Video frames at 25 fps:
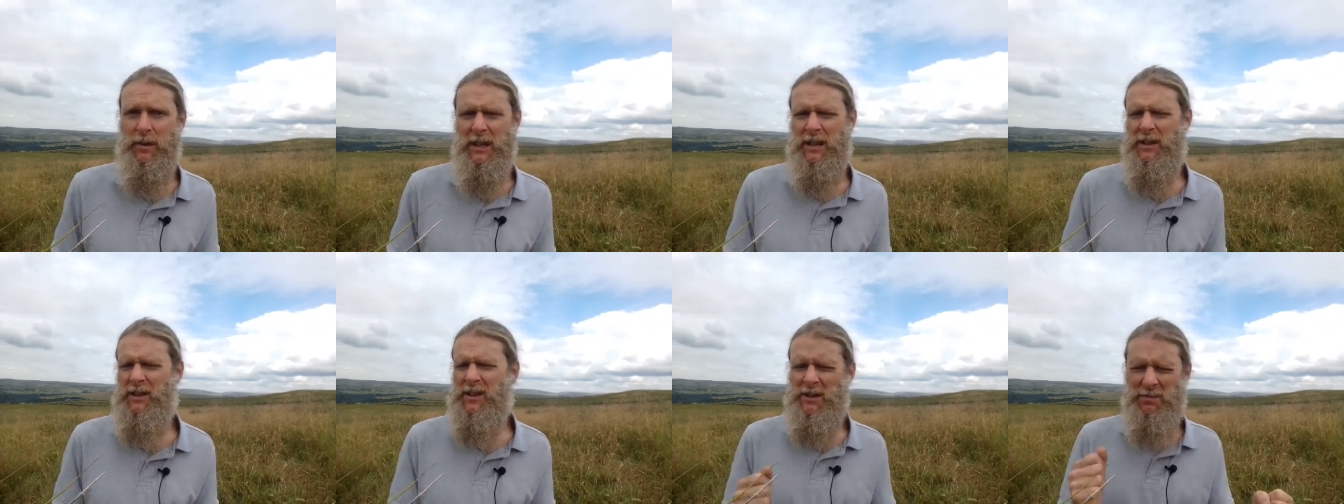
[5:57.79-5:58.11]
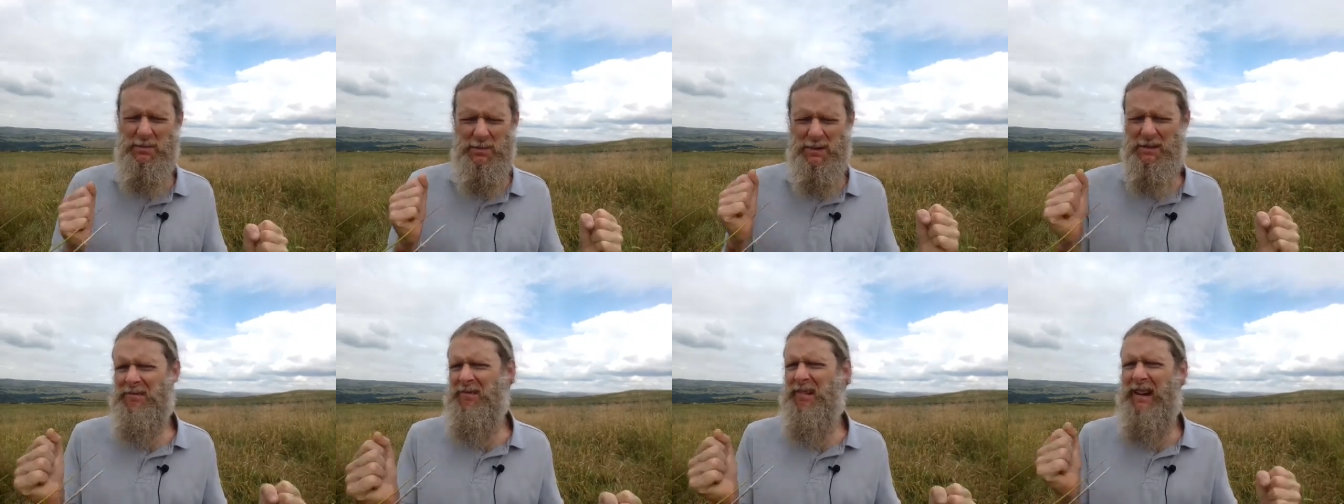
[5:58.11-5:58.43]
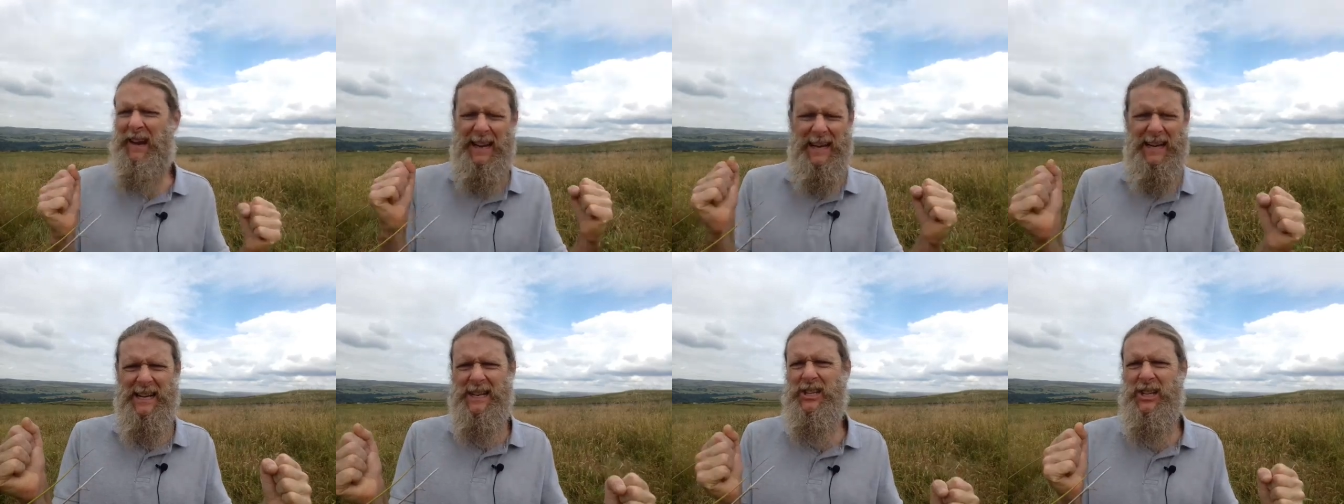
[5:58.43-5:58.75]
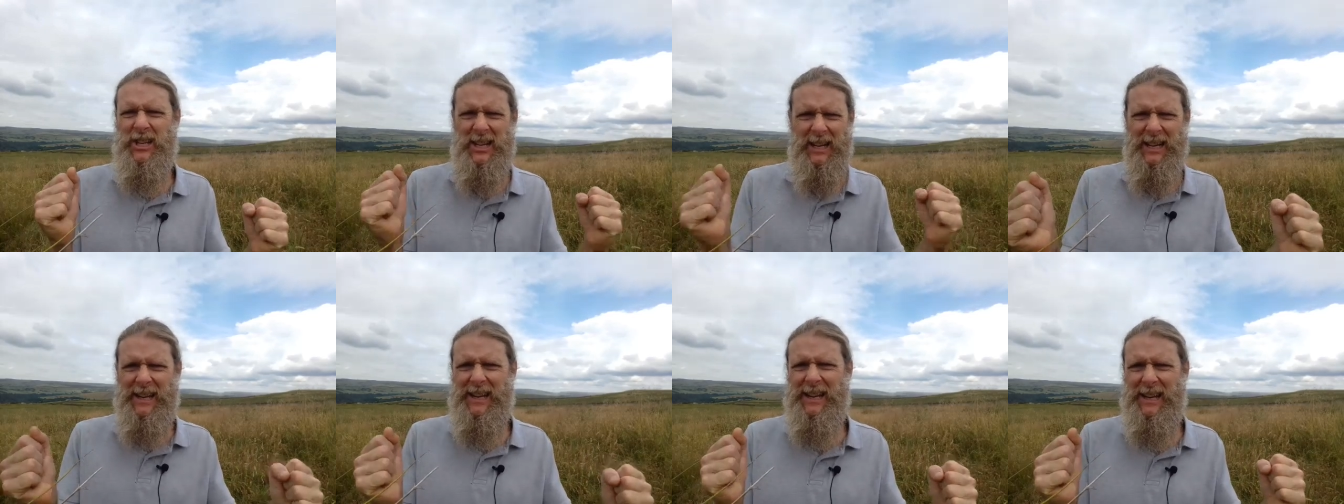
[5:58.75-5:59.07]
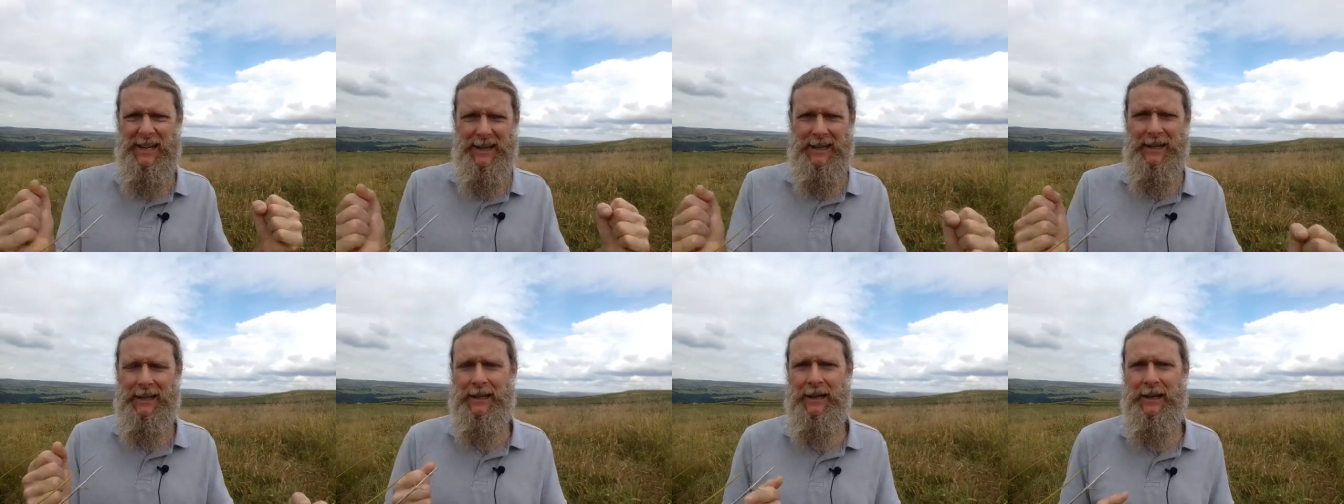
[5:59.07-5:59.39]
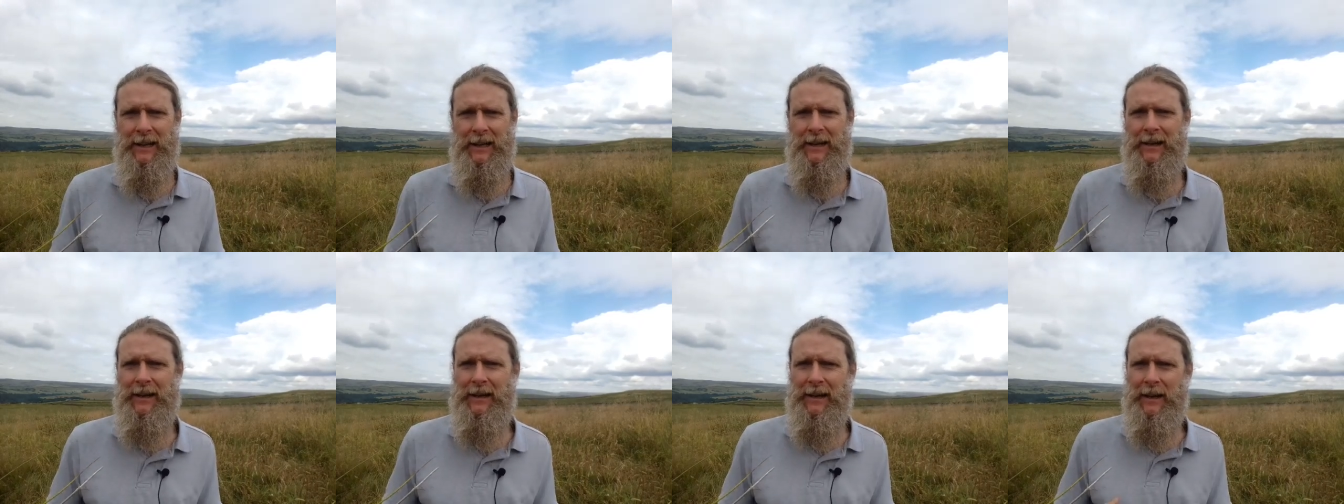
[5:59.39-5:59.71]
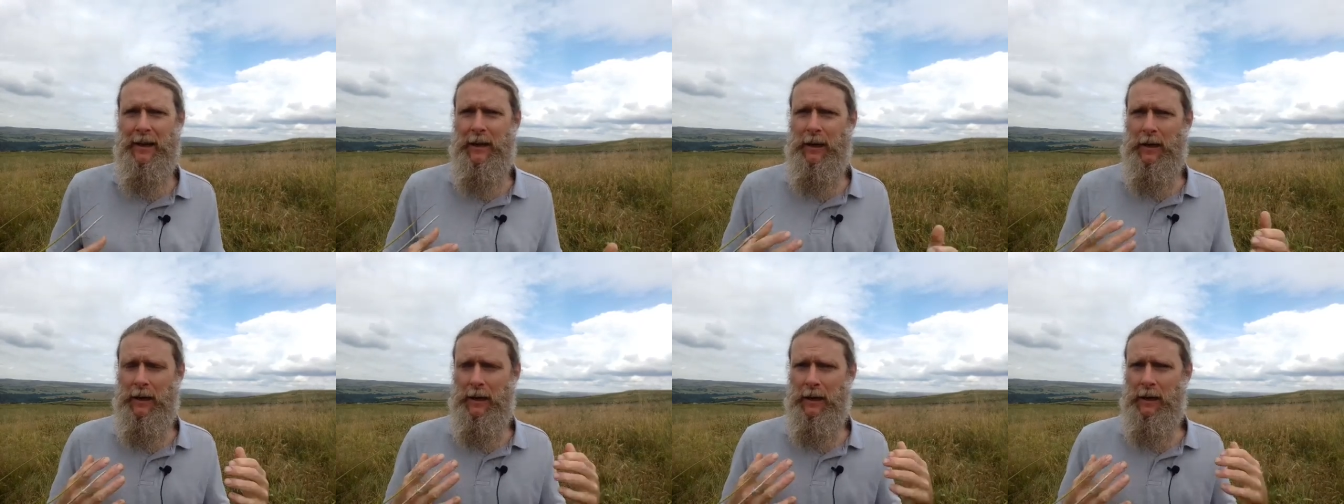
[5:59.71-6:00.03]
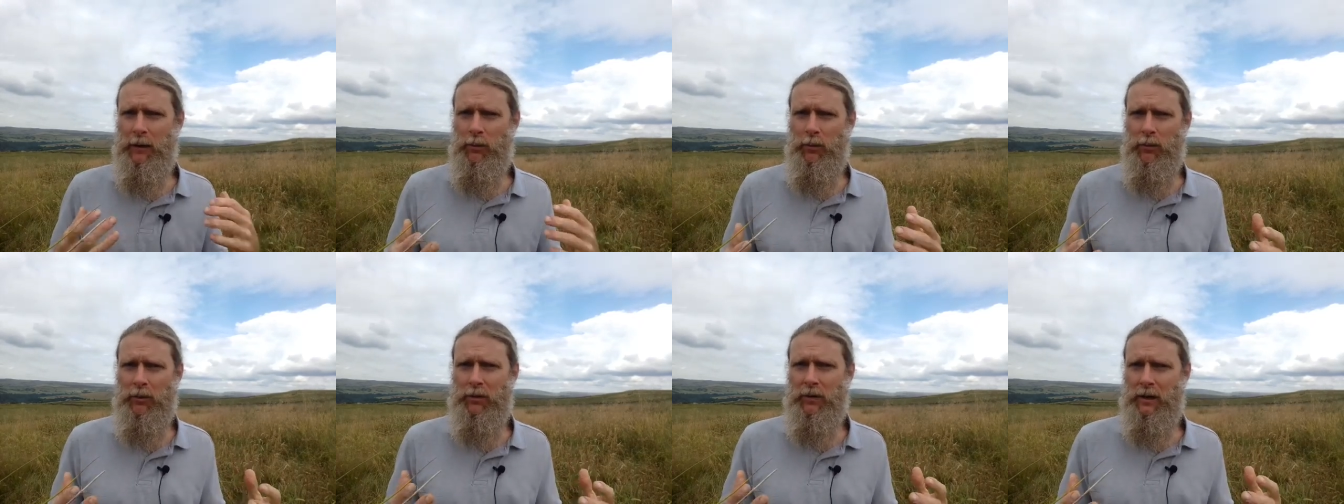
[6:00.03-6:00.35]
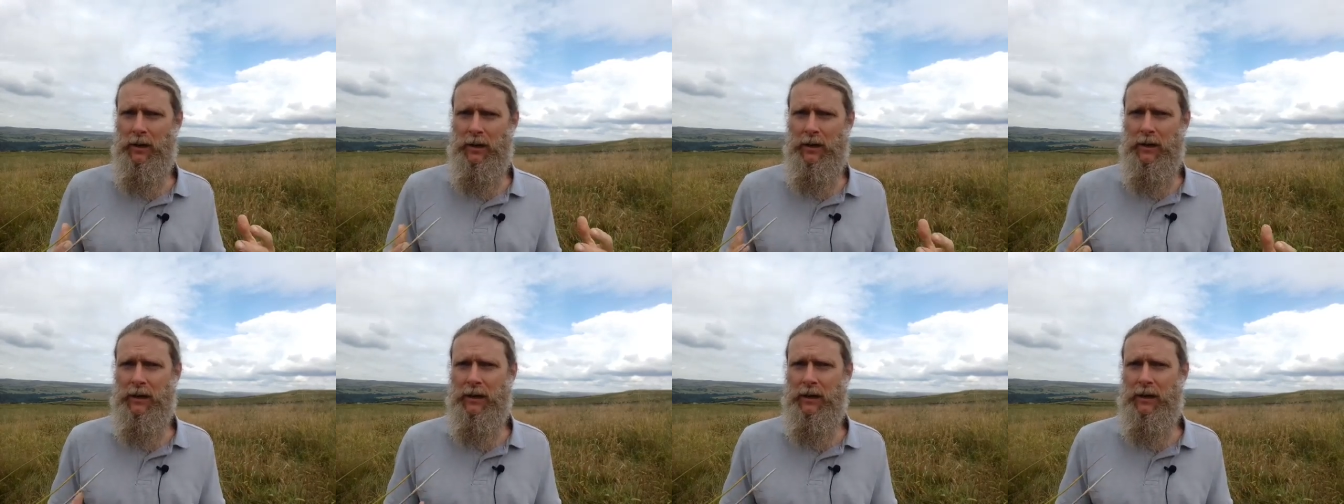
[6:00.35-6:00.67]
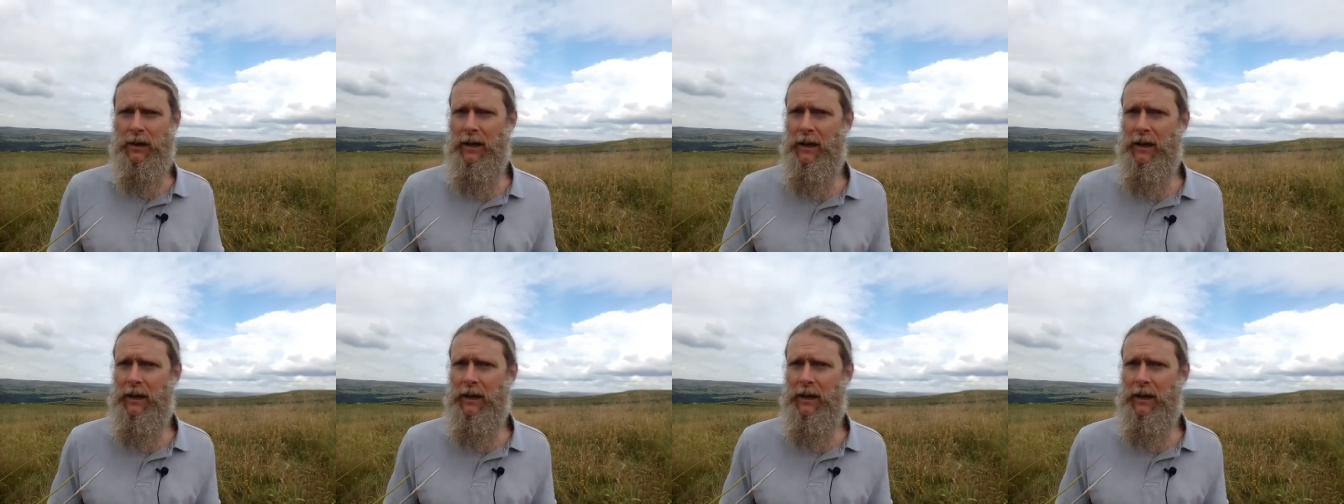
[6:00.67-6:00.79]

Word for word: but he'd just be raging and, and it was like,